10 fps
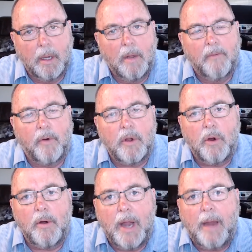for
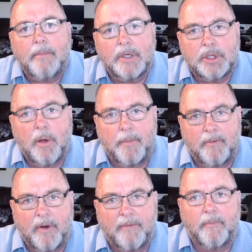your name to show up in
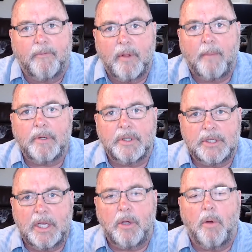front of them, for them to
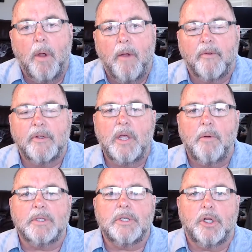see you
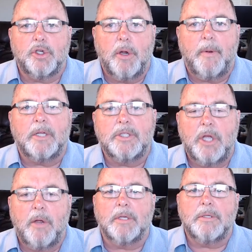as contributing,
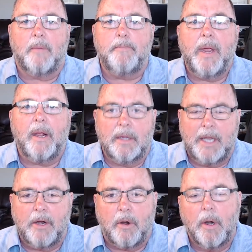seeing you as being a
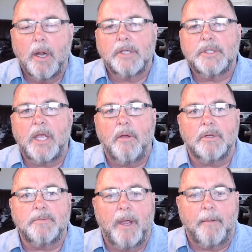leader, seeing you
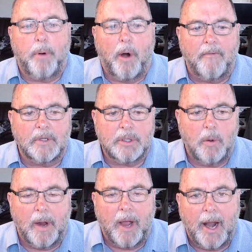as being part of what's
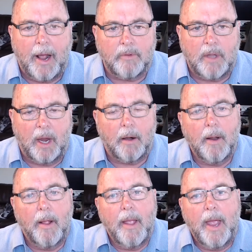going on out there,
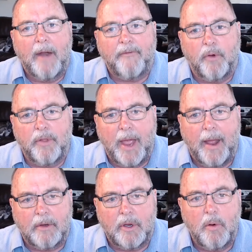and for
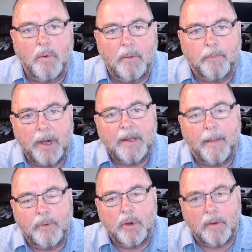that to bring
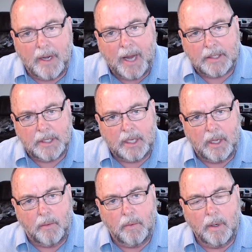them to connect to
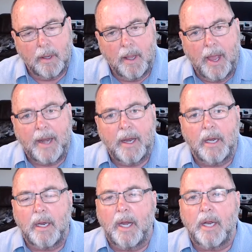you. And
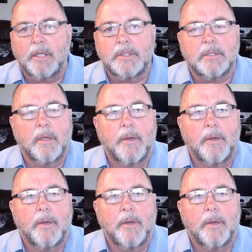it is,